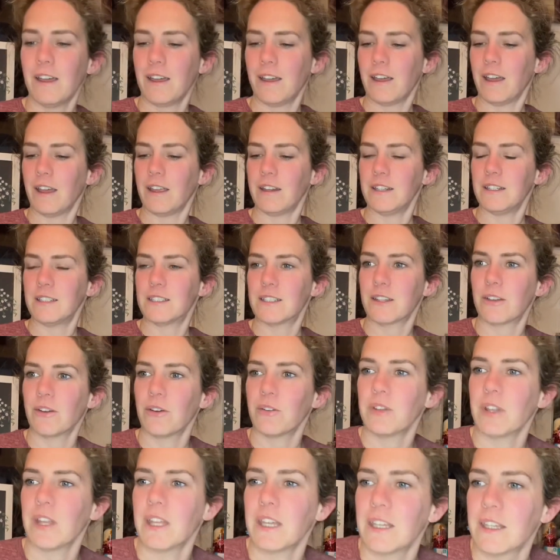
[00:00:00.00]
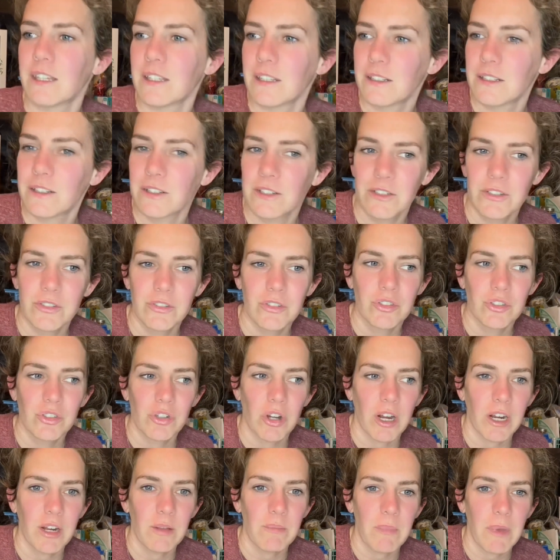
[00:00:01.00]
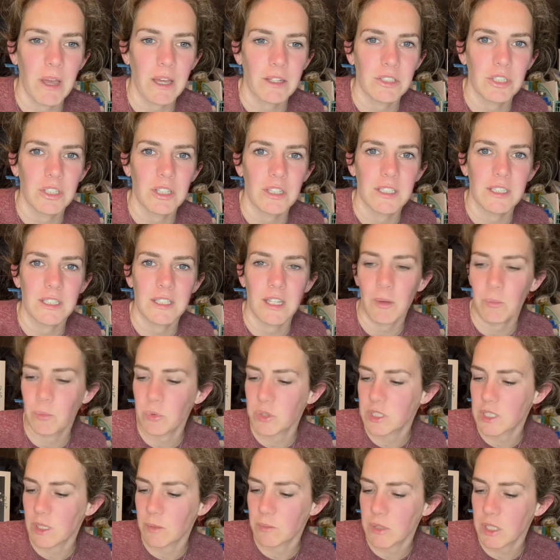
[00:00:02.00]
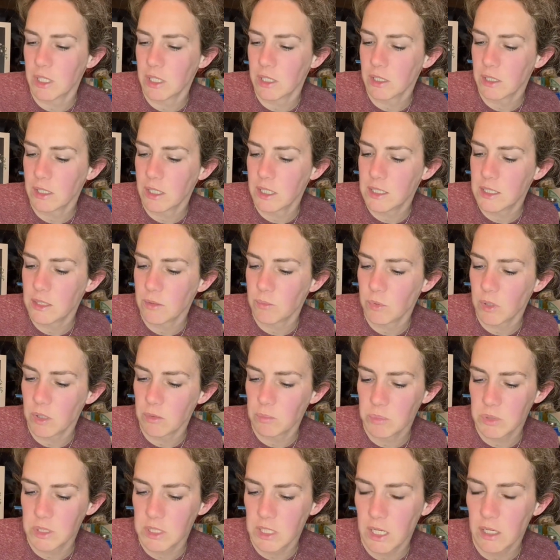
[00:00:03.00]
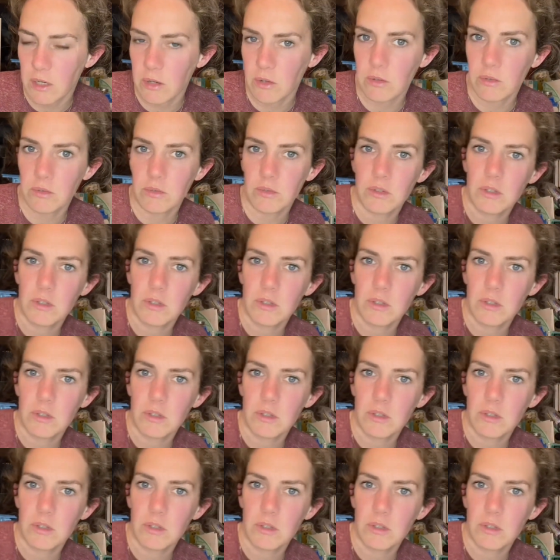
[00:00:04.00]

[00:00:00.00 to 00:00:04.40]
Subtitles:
I need to go like try to match this up with something. It's a red potato.